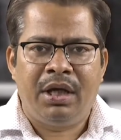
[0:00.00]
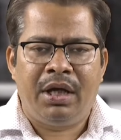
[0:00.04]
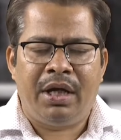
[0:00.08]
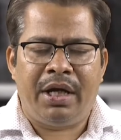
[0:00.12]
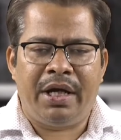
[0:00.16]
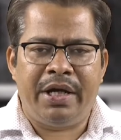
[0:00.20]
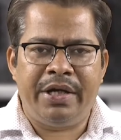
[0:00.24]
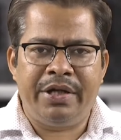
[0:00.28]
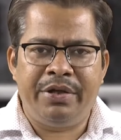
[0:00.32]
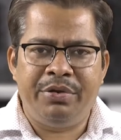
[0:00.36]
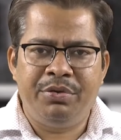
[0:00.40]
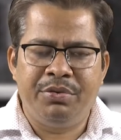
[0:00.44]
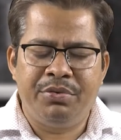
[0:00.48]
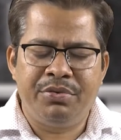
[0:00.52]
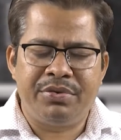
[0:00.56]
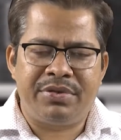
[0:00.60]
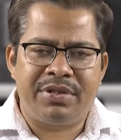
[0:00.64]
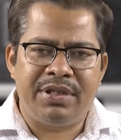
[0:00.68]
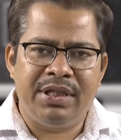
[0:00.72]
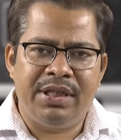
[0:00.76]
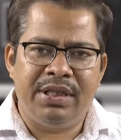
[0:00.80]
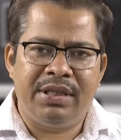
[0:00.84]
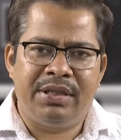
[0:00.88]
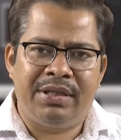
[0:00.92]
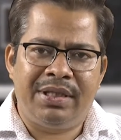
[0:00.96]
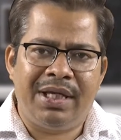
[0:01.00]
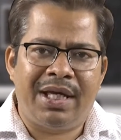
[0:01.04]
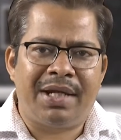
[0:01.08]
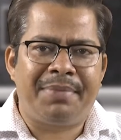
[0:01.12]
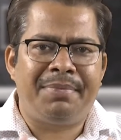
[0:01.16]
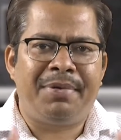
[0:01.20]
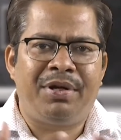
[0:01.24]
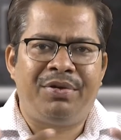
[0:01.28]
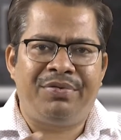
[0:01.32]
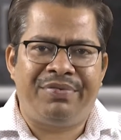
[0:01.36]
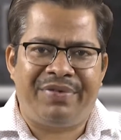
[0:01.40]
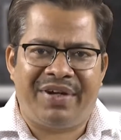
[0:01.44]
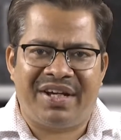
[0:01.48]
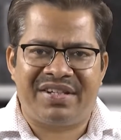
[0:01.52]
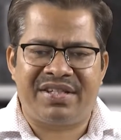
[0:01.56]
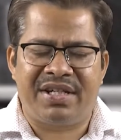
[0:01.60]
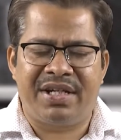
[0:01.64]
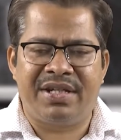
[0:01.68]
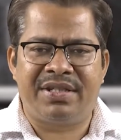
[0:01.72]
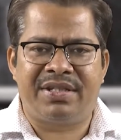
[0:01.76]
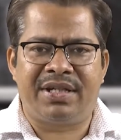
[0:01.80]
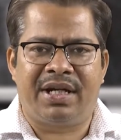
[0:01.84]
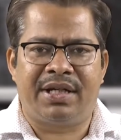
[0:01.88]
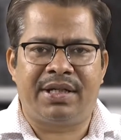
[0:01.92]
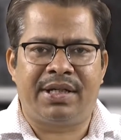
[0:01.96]
and you see their manufacturing
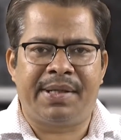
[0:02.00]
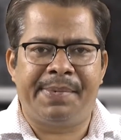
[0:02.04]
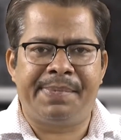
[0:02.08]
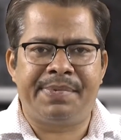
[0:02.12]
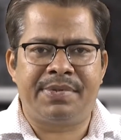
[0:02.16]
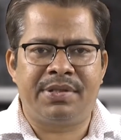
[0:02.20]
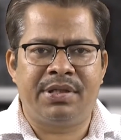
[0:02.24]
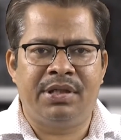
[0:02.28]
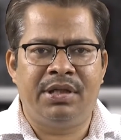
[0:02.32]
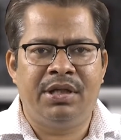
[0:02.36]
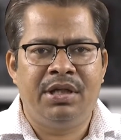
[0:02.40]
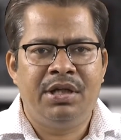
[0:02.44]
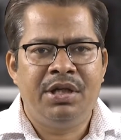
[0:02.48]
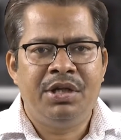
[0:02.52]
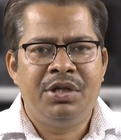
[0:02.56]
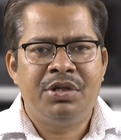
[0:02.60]
setups,